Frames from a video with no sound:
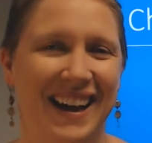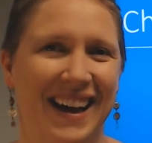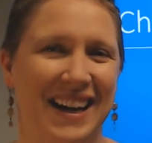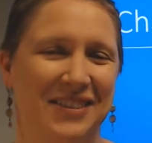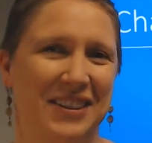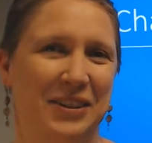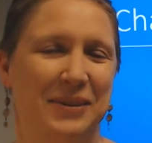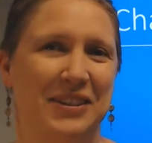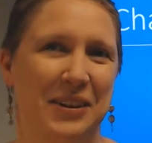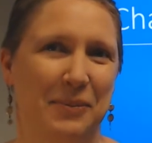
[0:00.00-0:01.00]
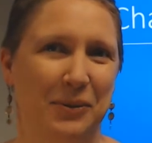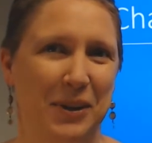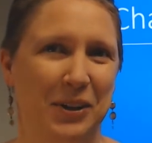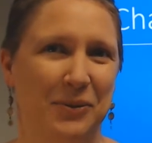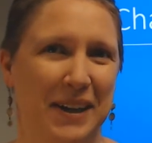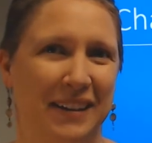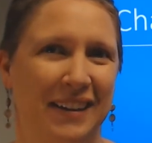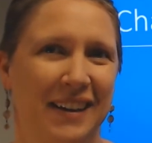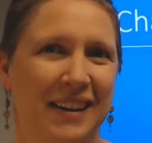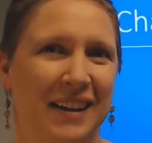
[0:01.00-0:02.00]
Hi, welcome to Chamber 101.
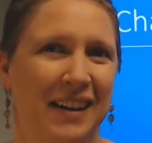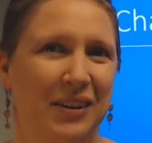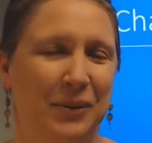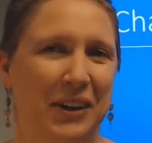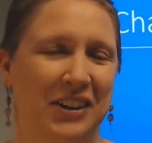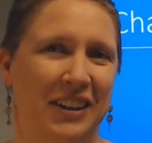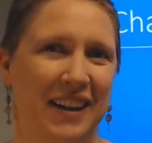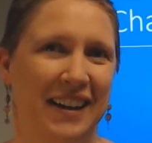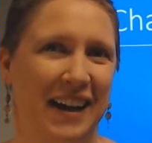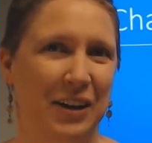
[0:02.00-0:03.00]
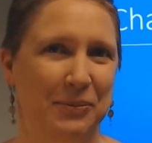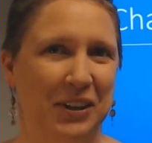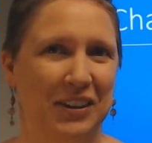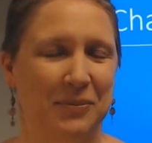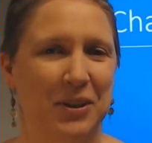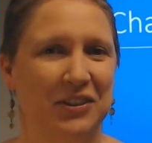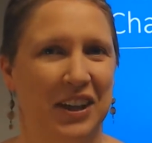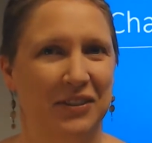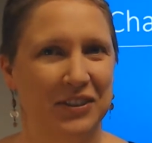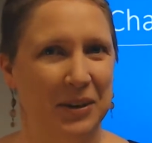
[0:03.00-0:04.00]
We're here today to help you get the most
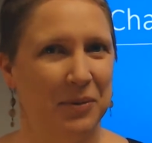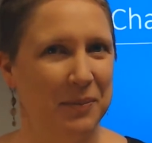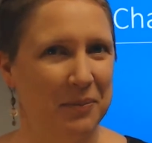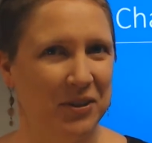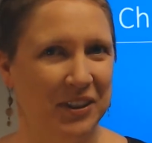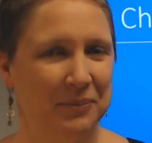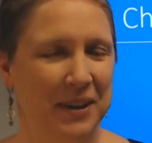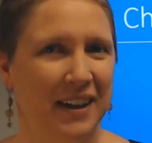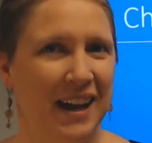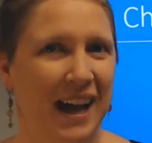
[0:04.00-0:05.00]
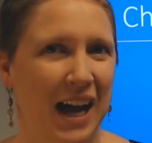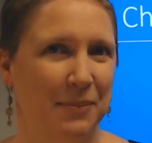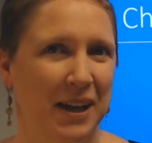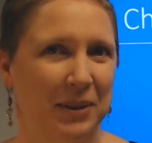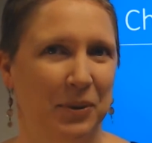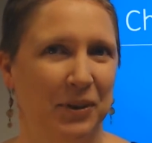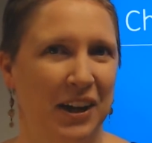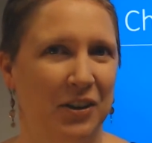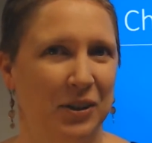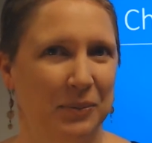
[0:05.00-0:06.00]
out of Chamber membership. I'm Anne Marie
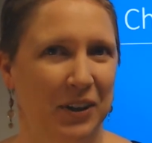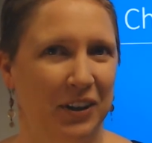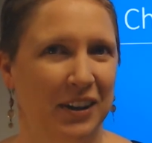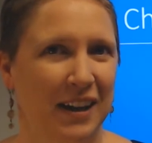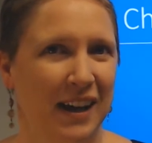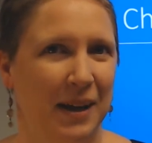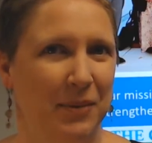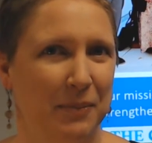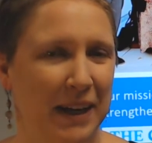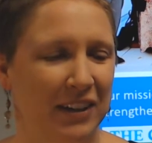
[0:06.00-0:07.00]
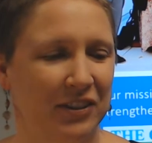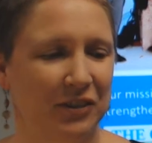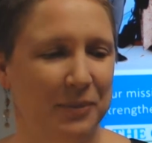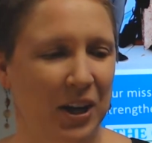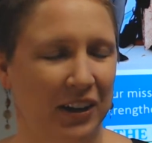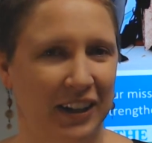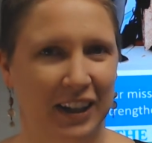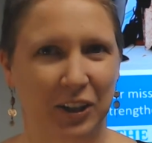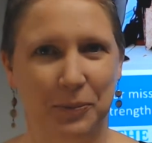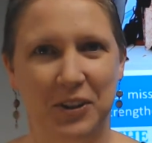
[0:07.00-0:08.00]
Hohenberger. I'm the Manager of Marketing
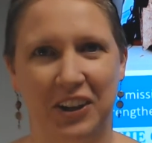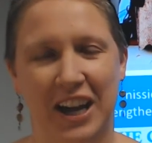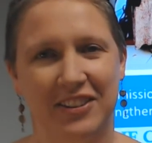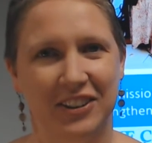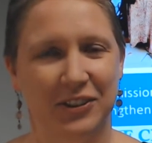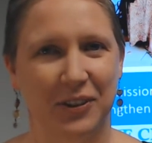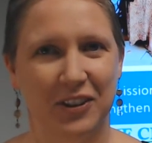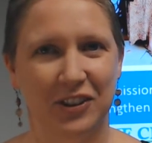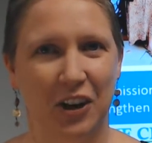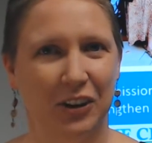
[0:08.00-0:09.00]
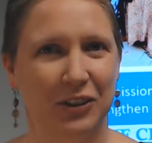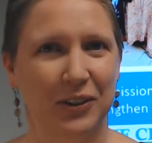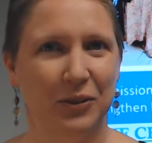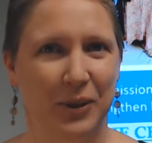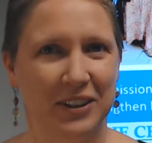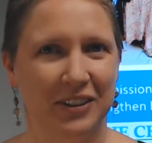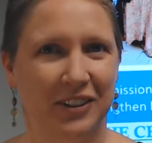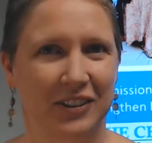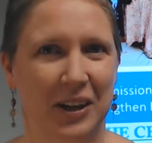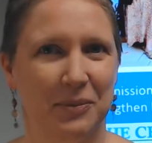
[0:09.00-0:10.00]
and Communications for the Charlottesville Regional
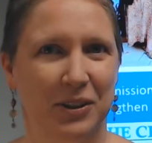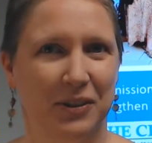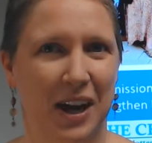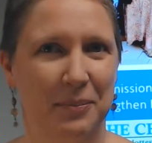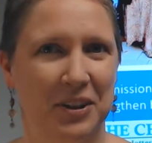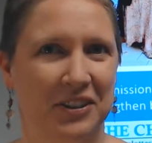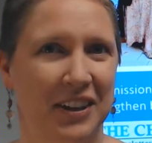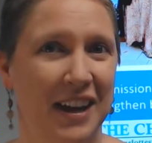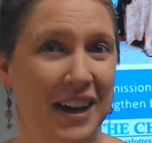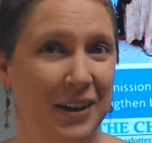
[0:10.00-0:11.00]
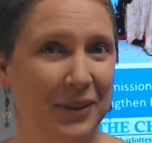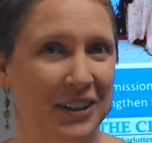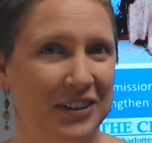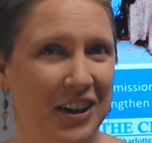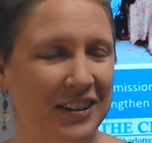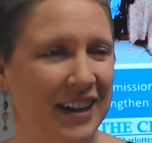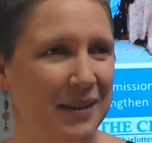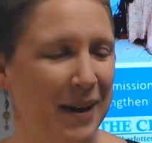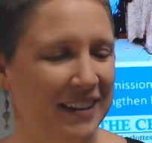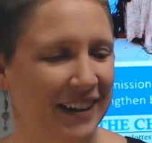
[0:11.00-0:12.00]
Chamber of Commerce. I want to start today
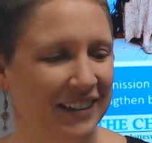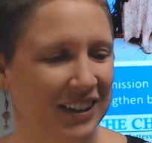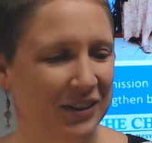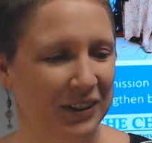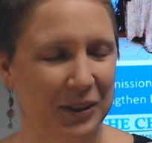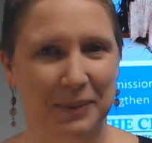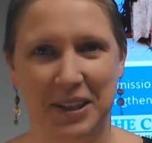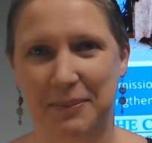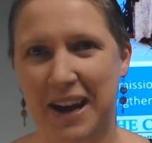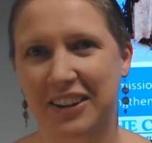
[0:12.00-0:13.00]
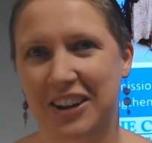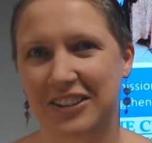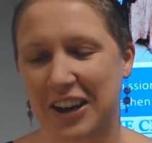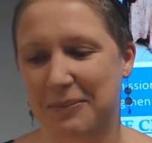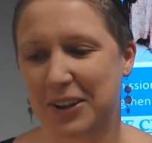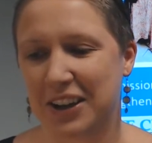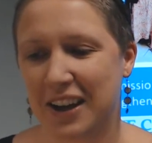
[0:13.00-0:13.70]
by telling you a little bit about our chamber.